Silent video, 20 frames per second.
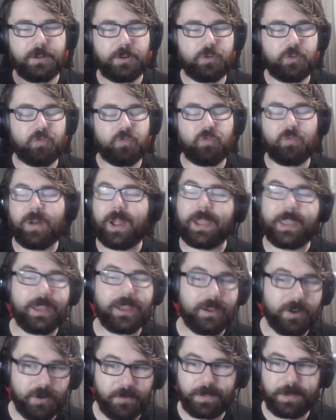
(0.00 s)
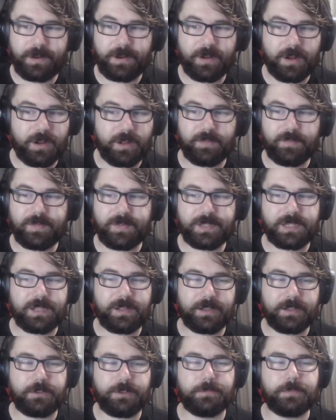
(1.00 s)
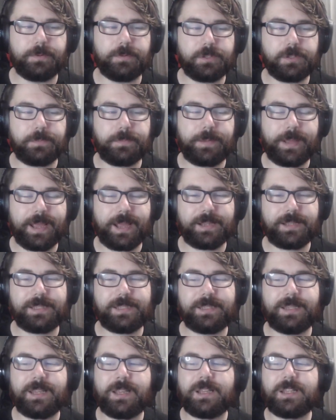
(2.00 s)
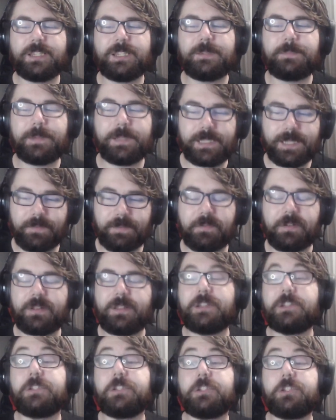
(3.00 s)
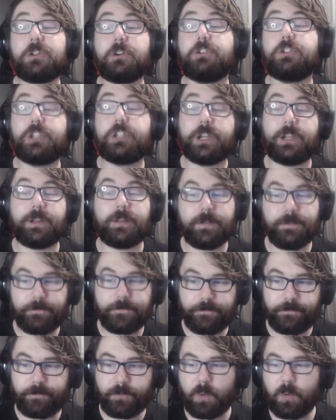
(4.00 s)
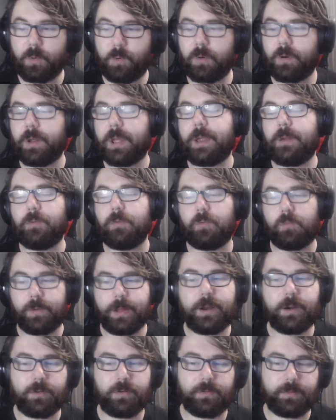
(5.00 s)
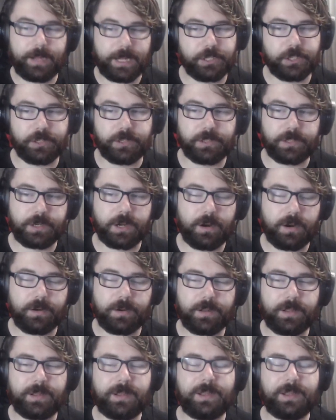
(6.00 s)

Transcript: cracking open all of these collector booster packs, specifically searching for a rare Legends card.